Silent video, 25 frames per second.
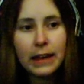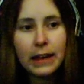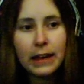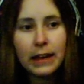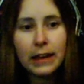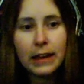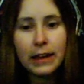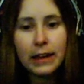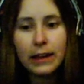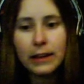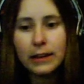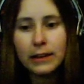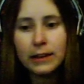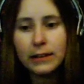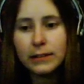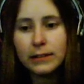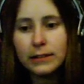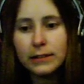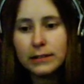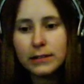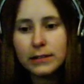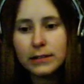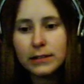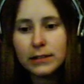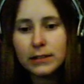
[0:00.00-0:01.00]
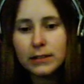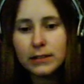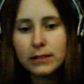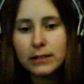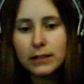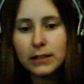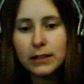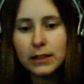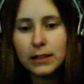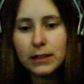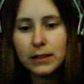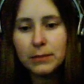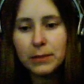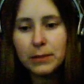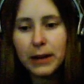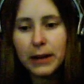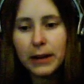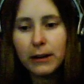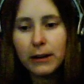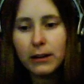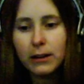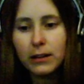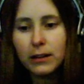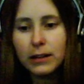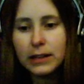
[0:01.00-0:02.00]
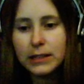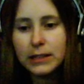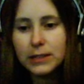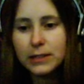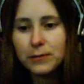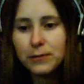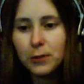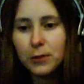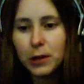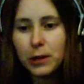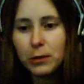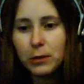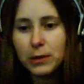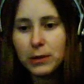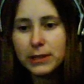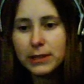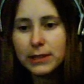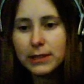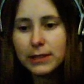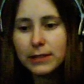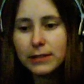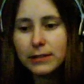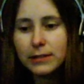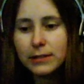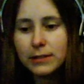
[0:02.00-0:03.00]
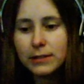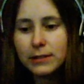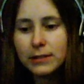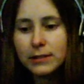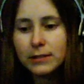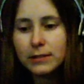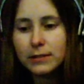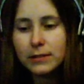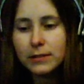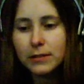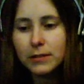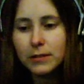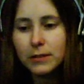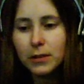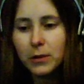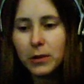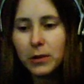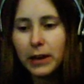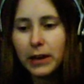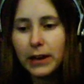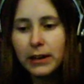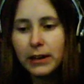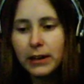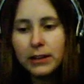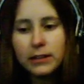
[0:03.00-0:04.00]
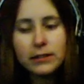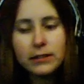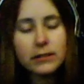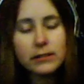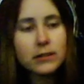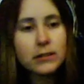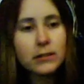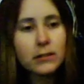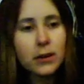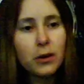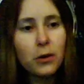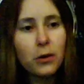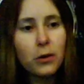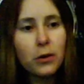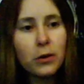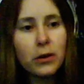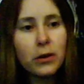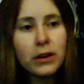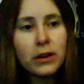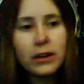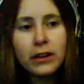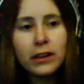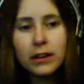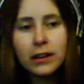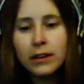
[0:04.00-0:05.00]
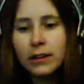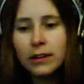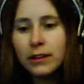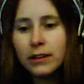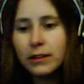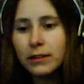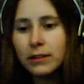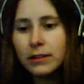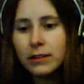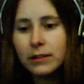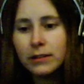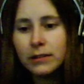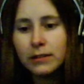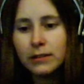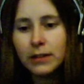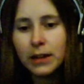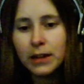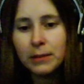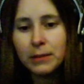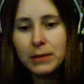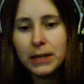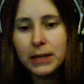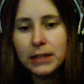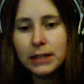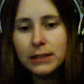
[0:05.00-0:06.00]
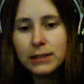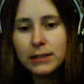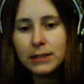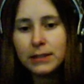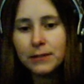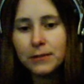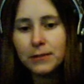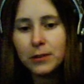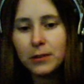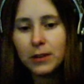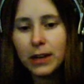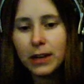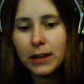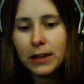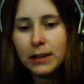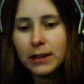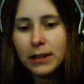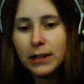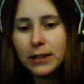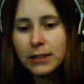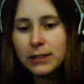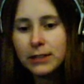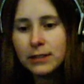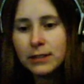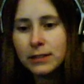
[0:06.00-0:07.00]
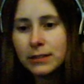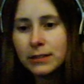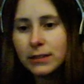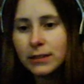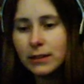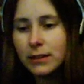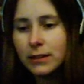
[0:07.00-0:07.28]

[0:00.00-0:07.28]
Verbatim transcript: And the barrel is forty-one cents. Okay, so that means if you get this,